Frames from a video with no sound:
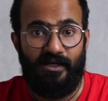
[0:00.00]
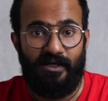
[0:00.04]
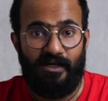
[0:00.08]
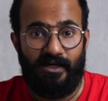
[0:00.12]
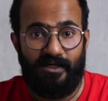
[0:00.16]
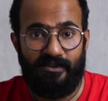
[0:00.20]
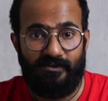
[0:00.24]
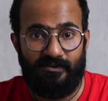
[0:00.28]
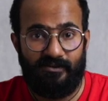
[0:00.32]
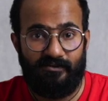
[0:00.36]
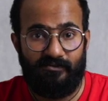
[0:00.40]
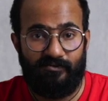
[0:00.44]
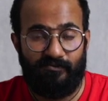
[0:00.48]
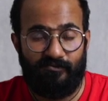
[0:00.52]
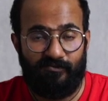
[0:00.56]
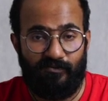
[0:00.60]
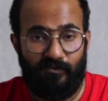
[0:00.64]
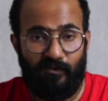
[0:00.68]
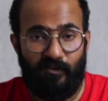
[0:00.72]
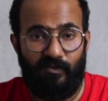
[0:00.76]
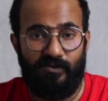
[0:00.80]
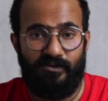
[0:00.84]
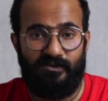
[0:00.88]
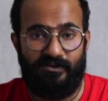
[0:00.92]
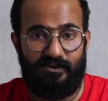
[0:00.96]
In the
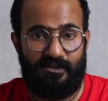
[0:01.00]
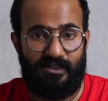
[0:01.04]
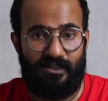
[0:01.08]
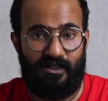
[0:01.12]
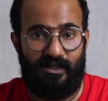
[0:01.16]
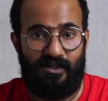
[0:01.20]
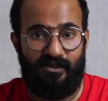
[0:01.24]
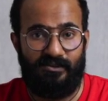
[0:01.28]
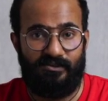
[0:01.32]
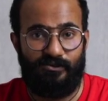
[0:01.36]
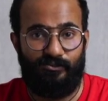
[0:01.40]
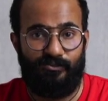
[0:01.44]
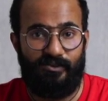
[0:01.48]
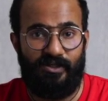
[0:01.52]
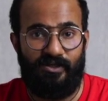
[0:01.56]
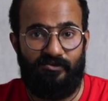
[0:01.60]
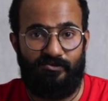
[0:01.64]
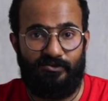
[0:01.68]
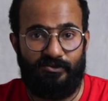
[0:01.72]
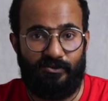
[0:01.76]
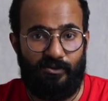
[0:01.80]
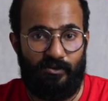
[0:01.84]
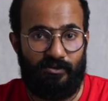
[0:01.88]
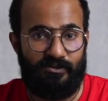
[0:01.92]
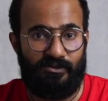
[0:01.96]
fourth class, we
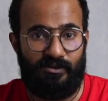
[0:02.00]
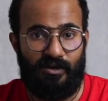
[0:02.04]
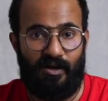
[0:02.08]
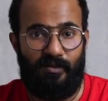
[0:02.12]
have talked